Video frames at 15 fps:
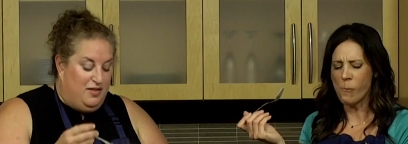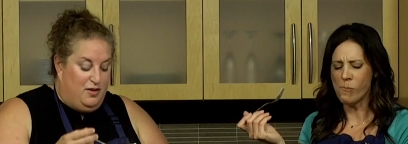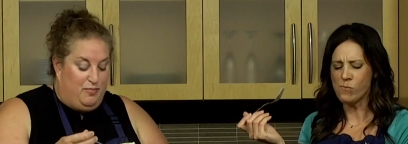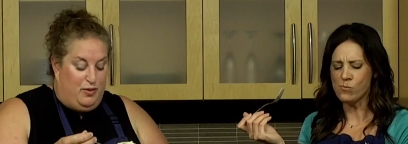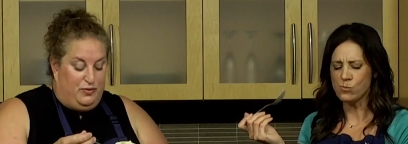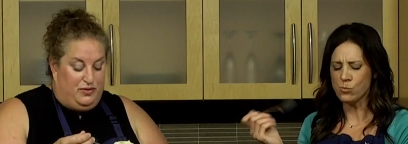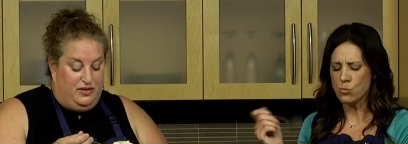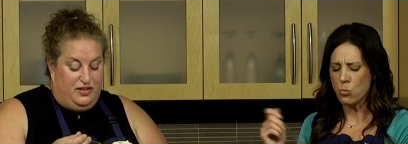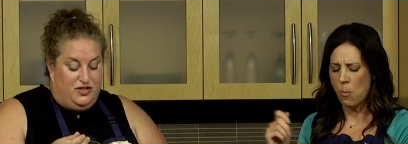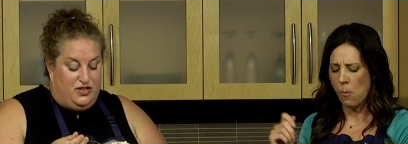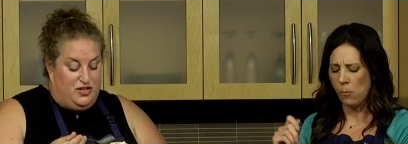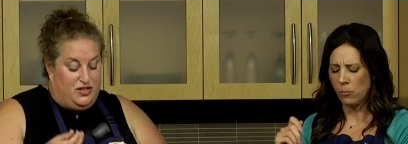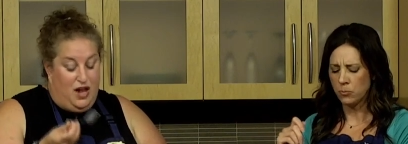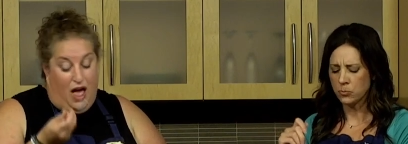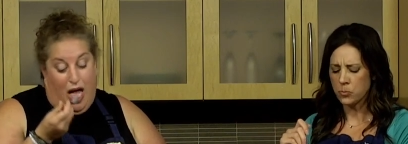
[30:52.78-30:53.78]
Speaker 1: They're both
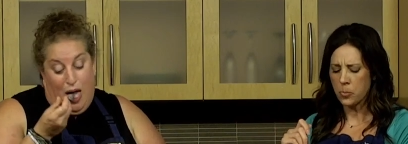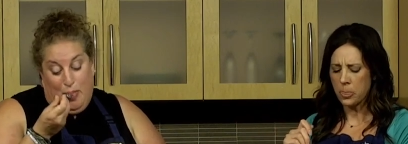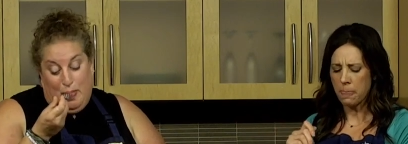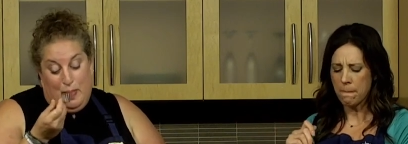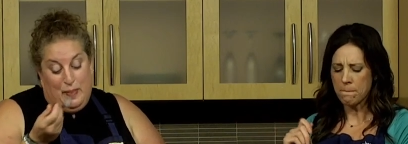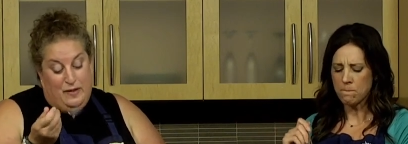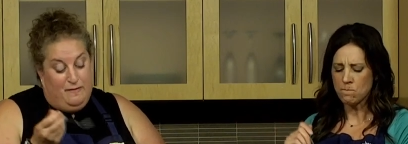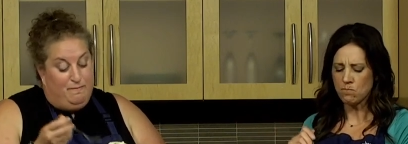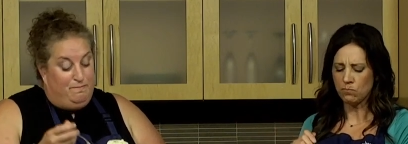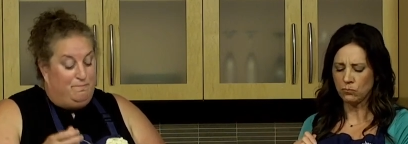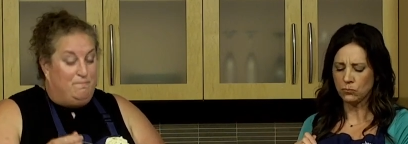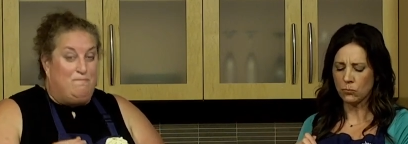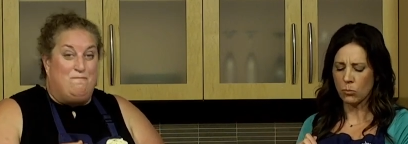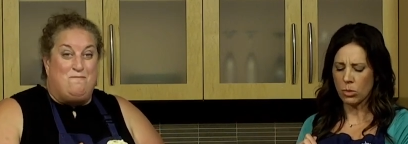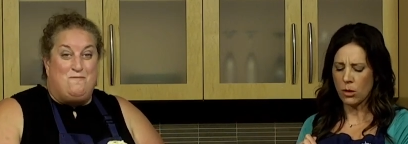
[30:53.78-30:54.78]
delicious.
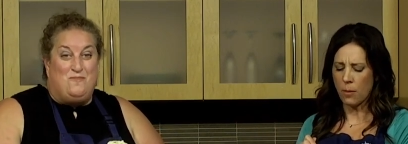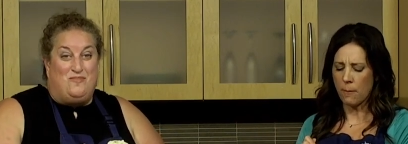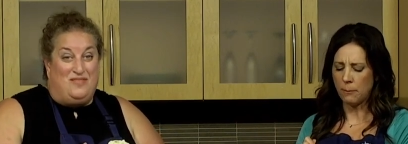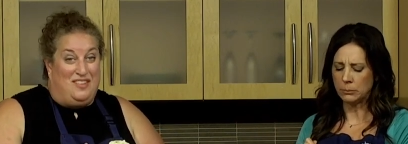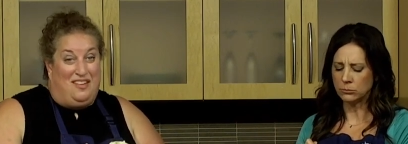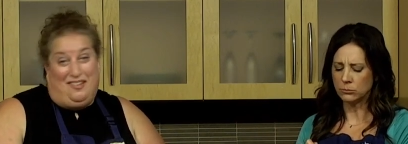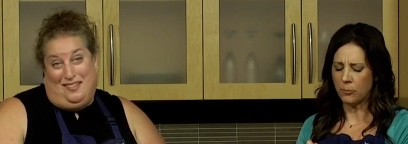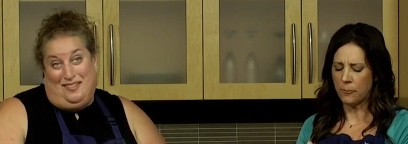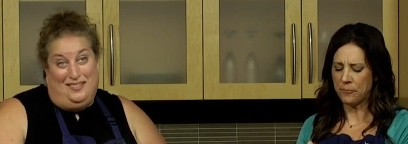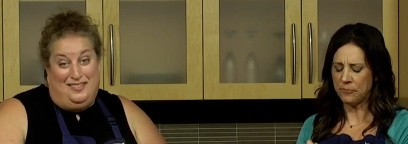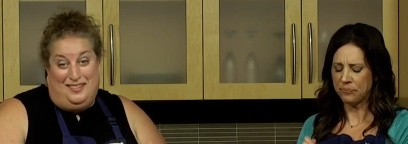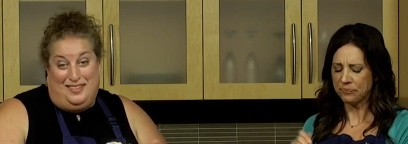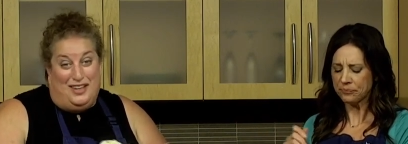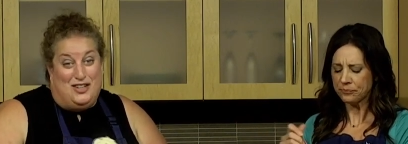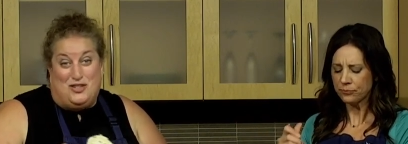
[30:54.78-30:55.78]
Mm.
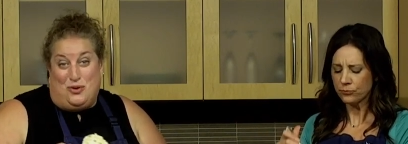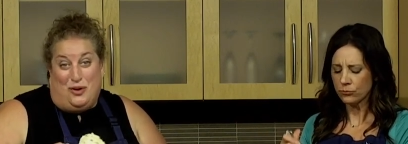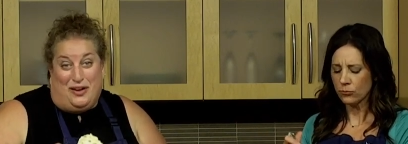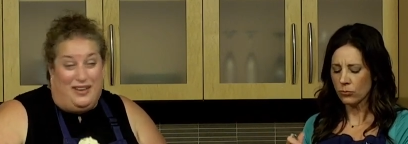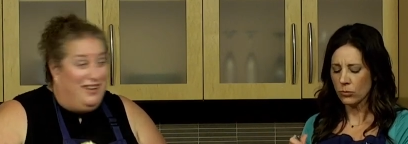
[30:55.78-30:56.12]
Enjoy.